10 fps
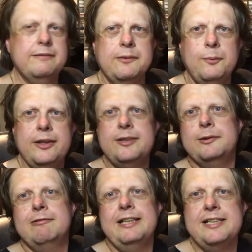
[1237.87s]
So why do
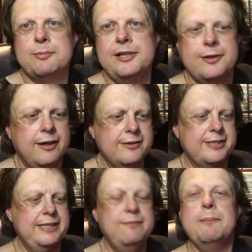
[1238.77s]
a release where you can't
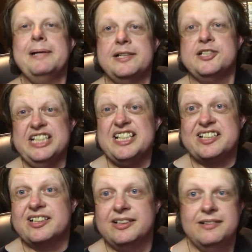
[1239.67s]
see the picture
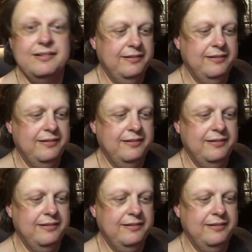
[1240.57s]
disc?